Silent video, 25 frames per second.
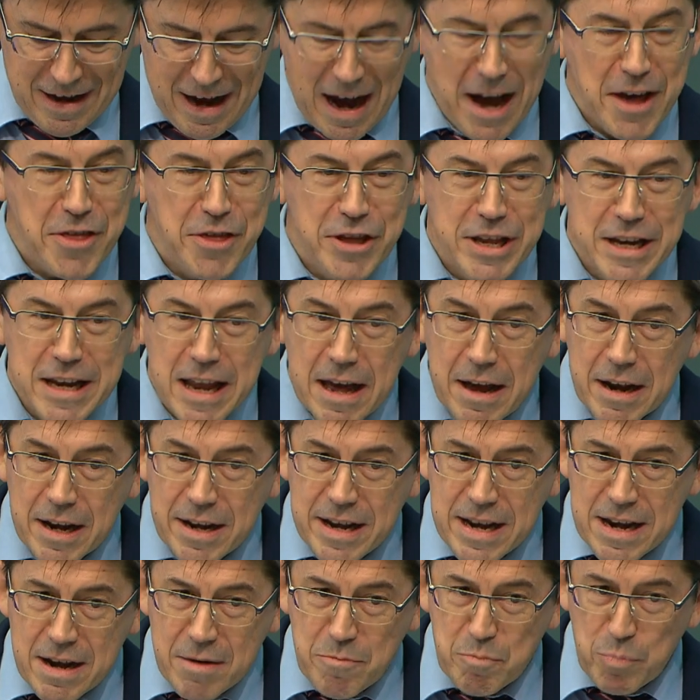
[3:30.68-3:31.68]
I think a
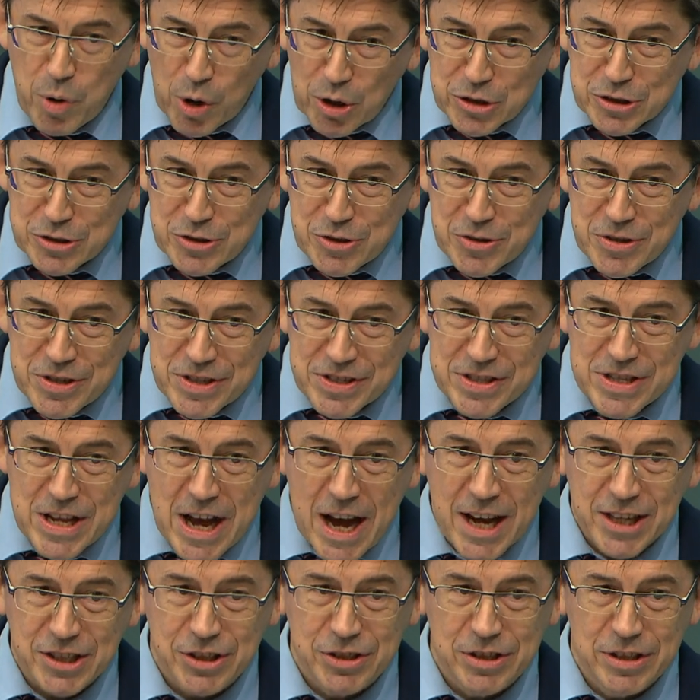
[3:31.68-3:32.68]
Portuguese
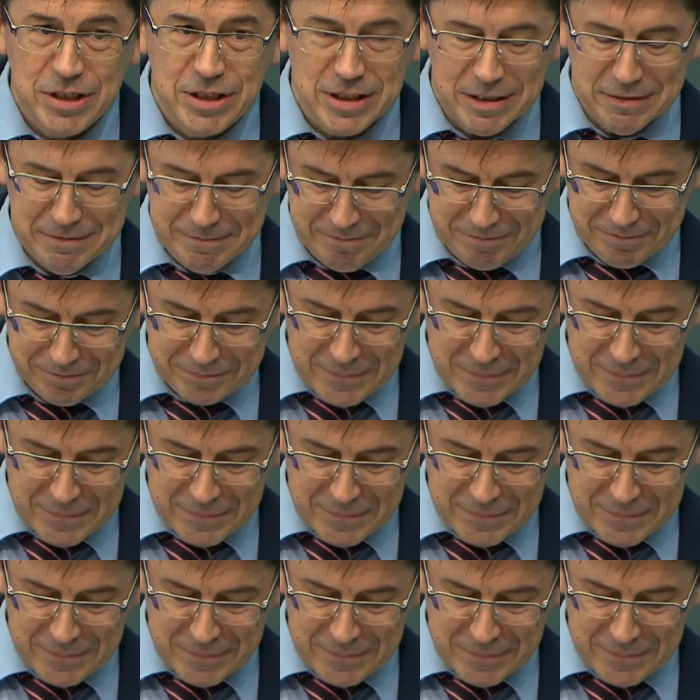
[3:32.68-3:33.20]
national,